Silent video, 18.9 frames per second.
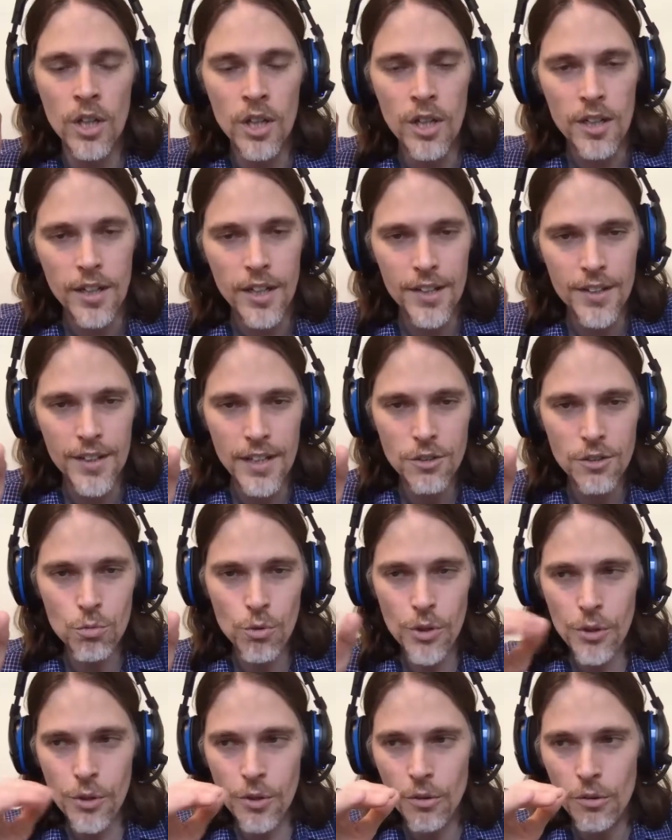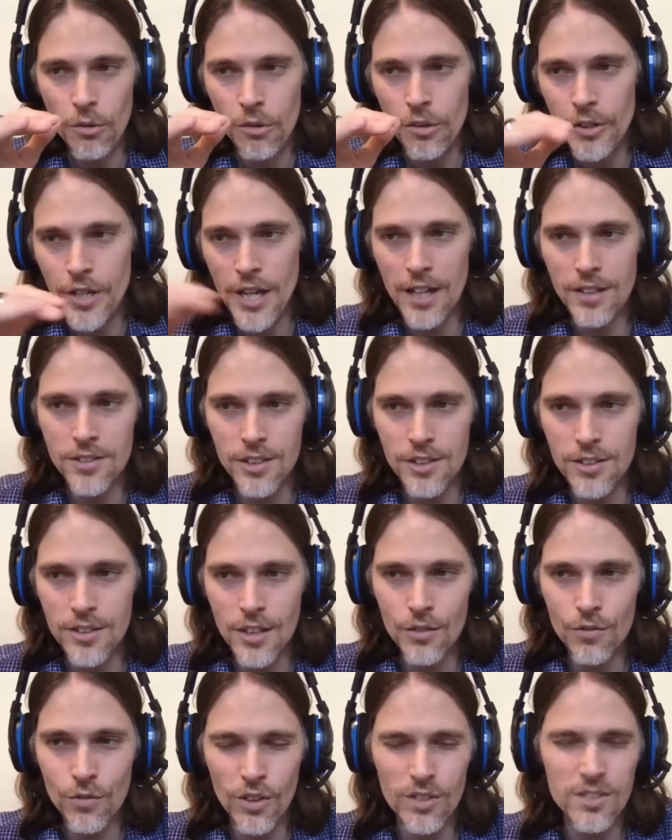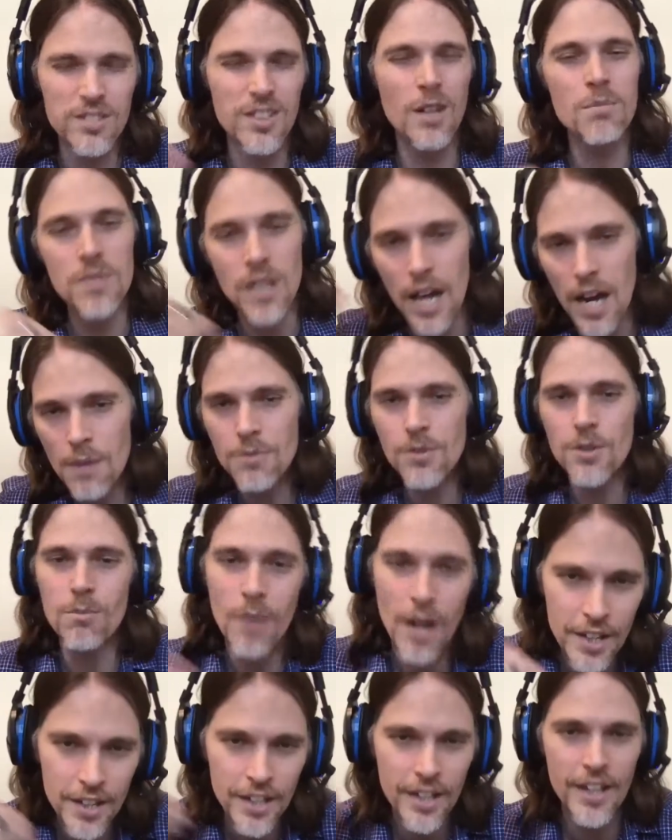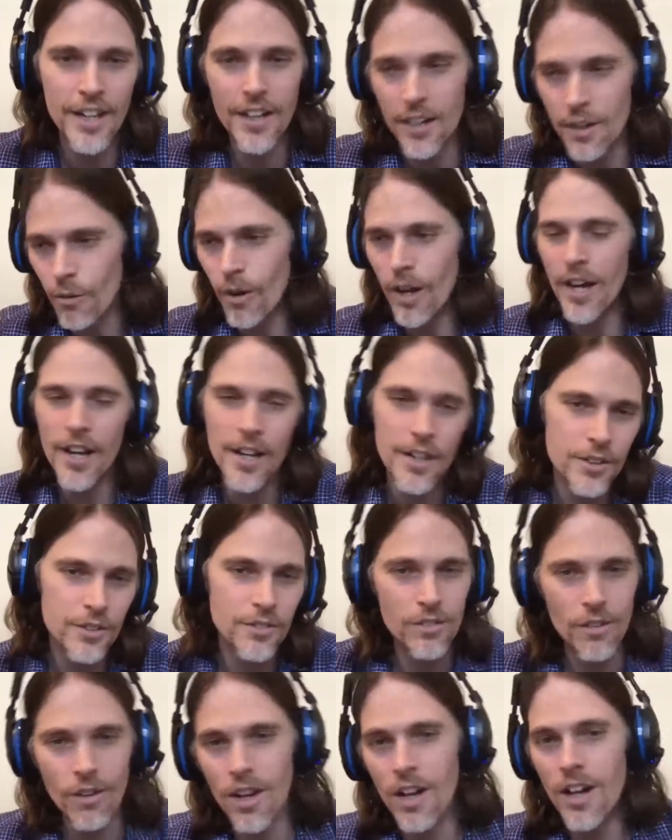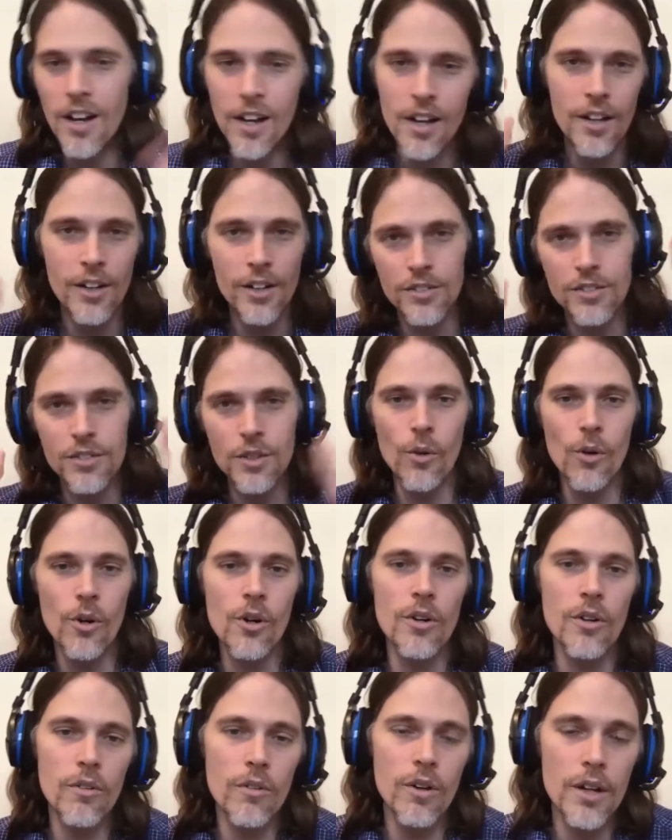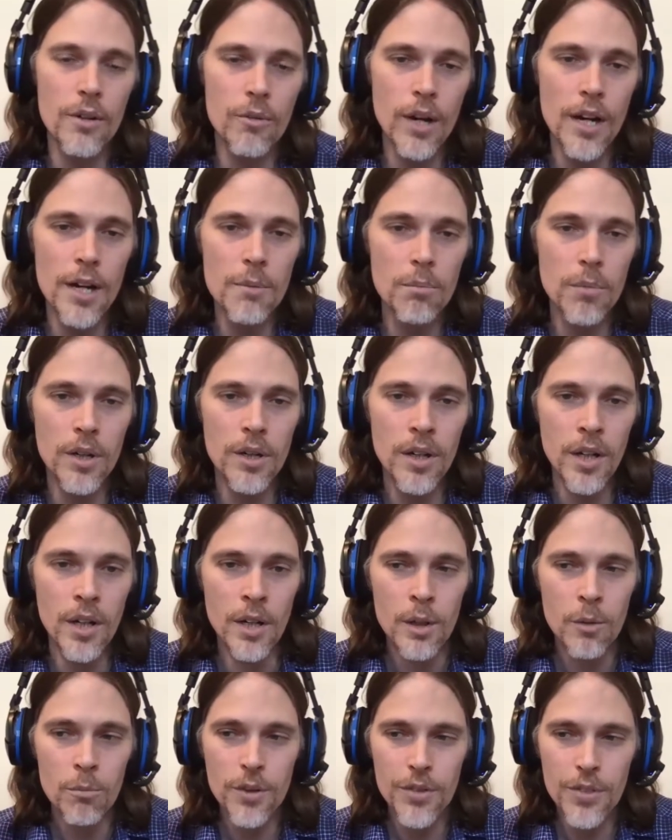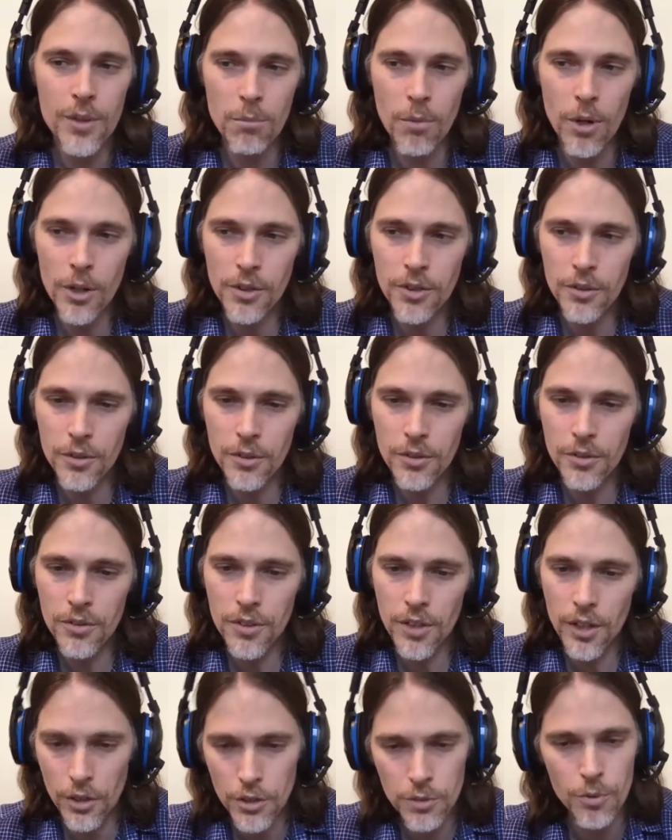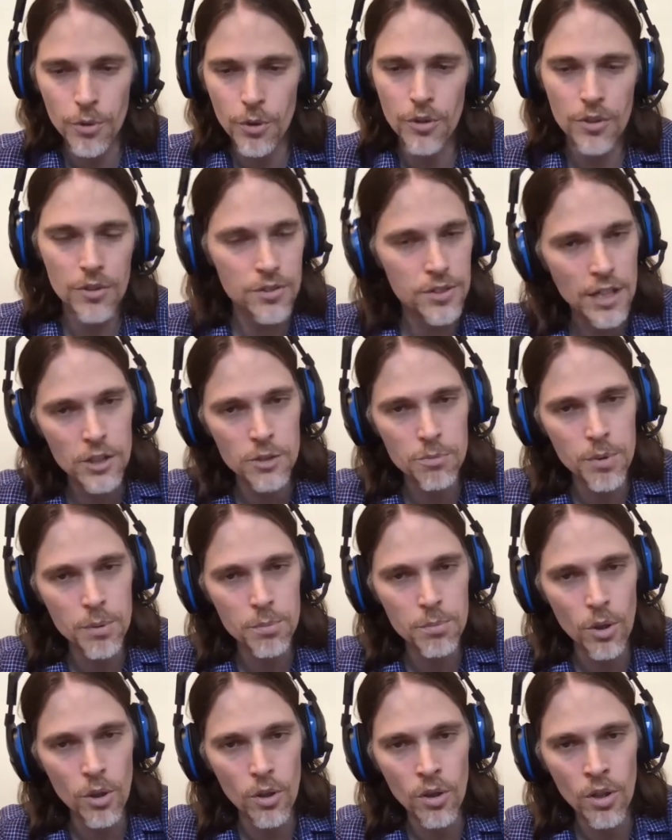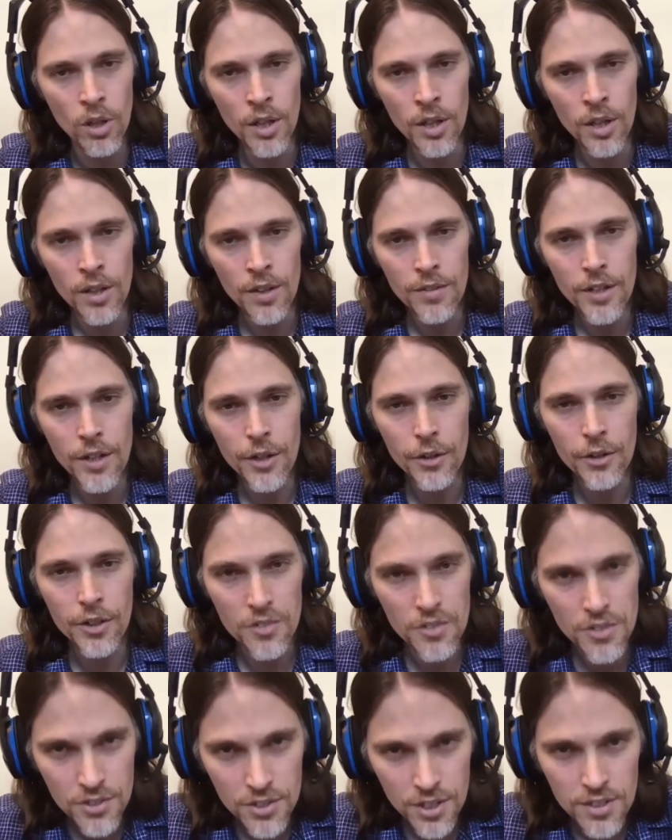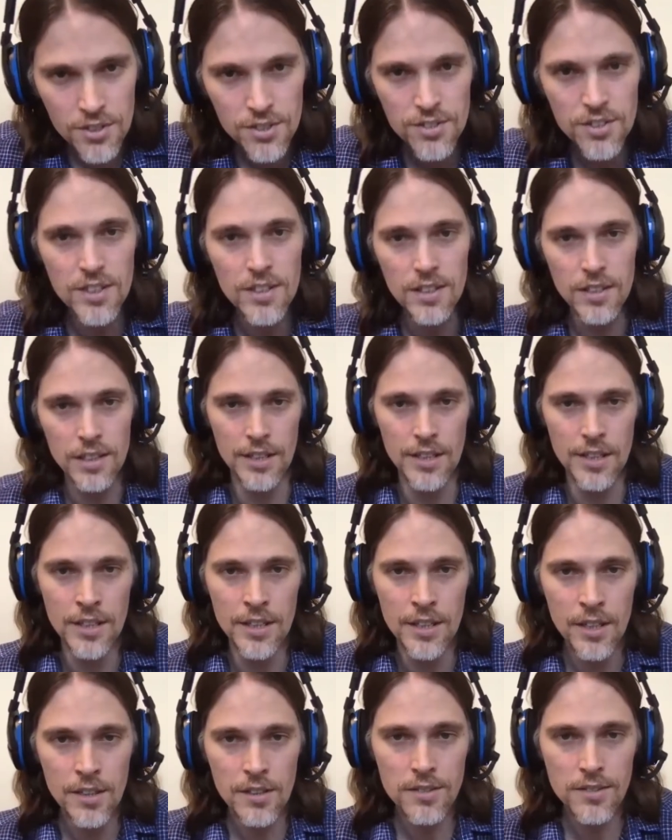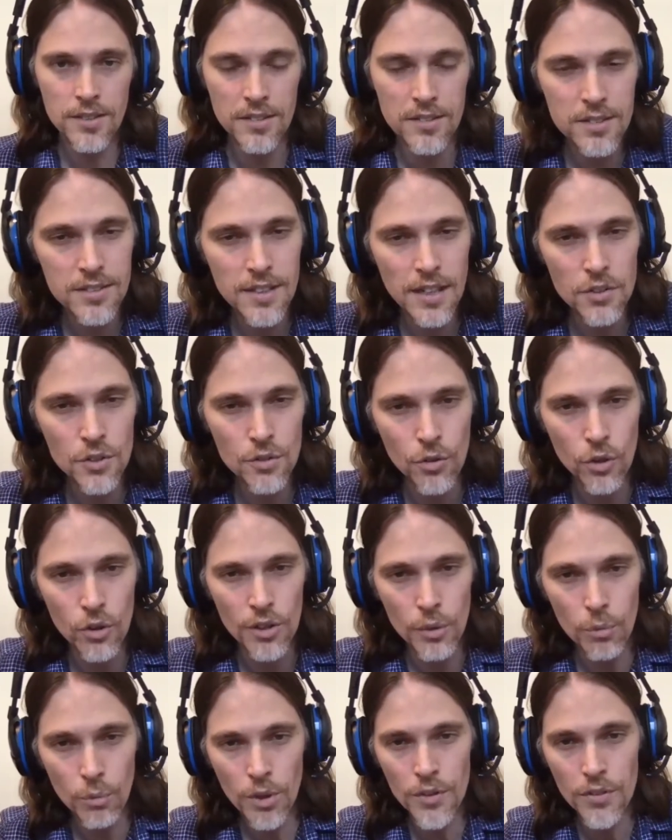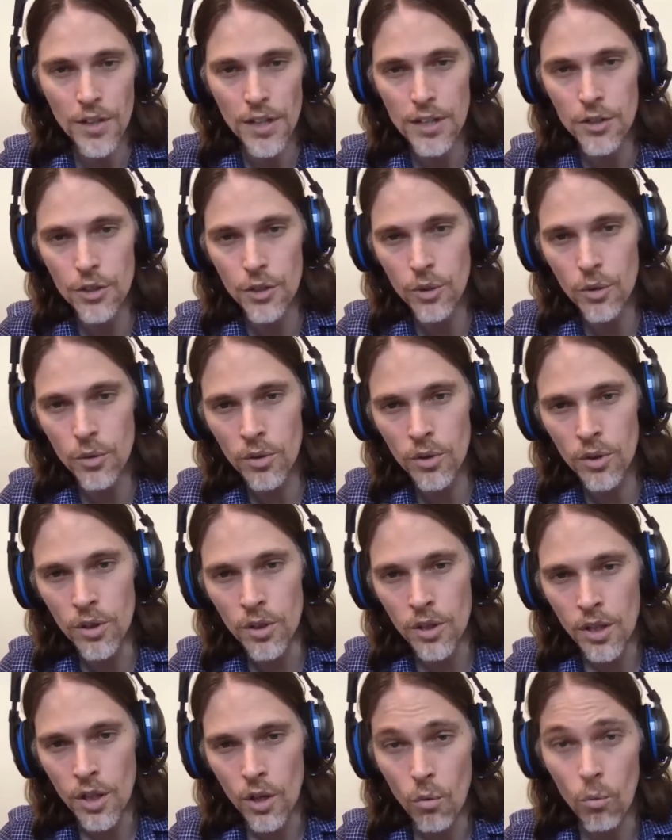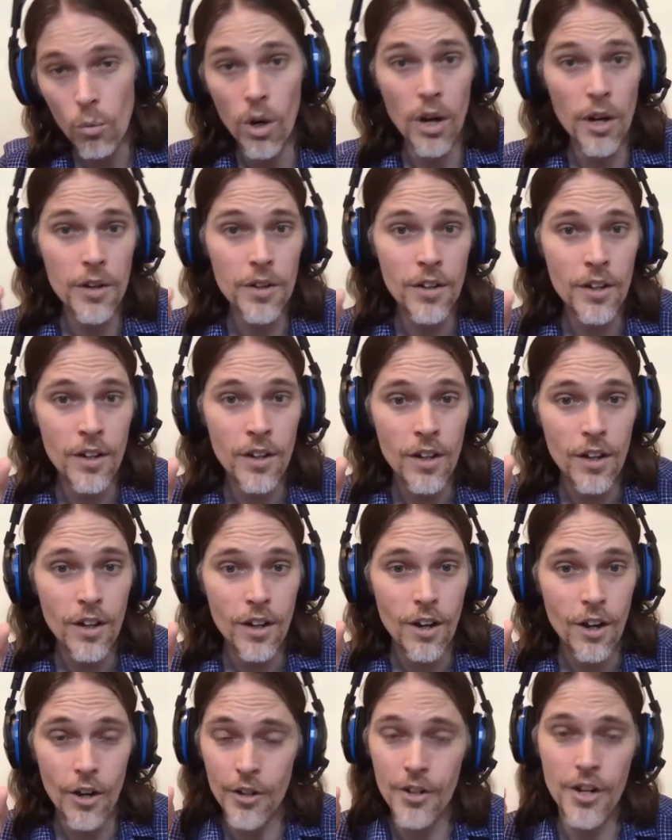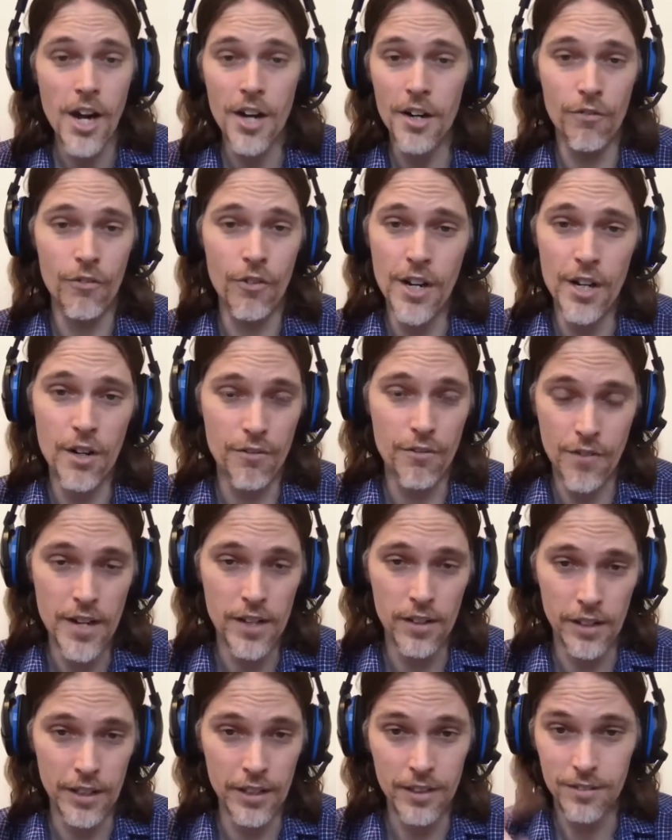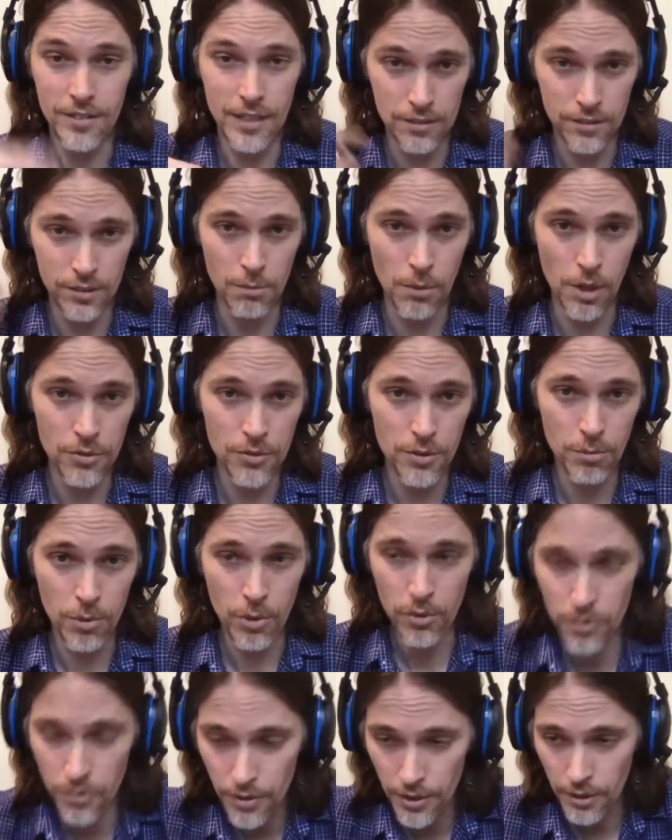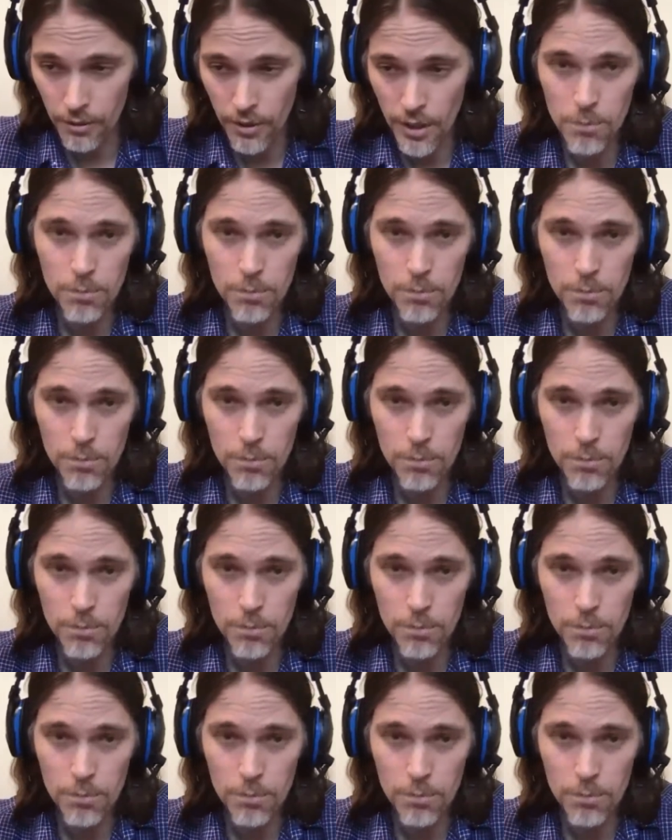And that's where you're not successful. Sometimes you might hit it right, you uh, score right, right? But But the marketers, entrepreneurs, salespeople that are consistently successful in what they do, mm. one, are not afraid of failing. That's the most important thing, right?